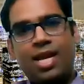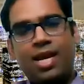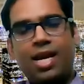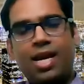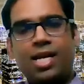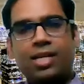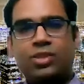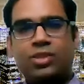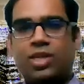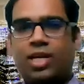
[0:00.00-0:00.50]

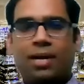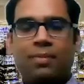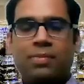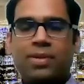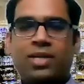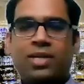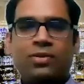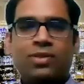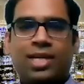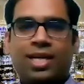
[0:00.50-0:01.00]
So
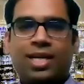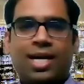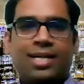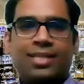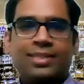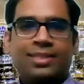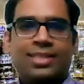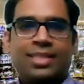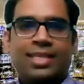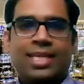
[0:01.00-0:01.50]
coming to the
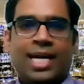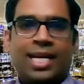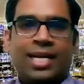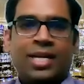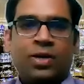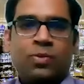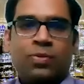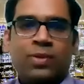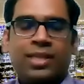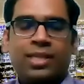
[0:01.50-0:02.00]
current
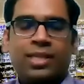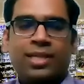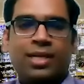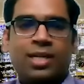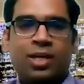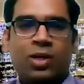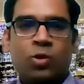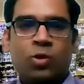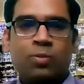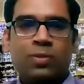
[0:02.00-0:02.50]
scenario with the
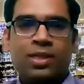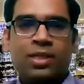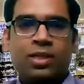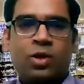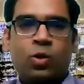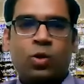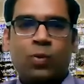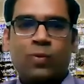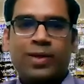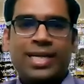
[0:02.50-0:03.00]
global
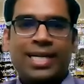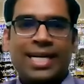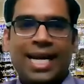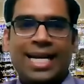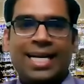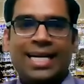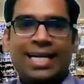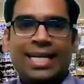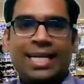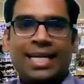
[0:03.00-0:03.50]

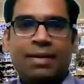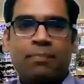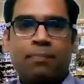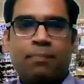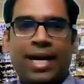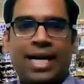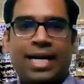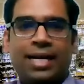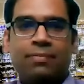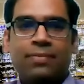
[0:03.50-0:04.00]
COVID-19
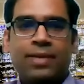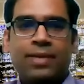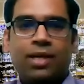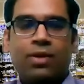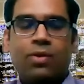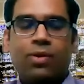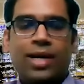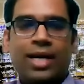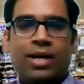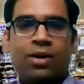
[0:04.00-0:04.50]
pandemic
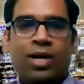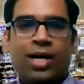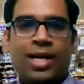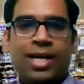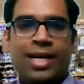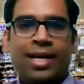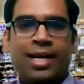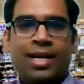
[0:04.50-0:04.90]
going on,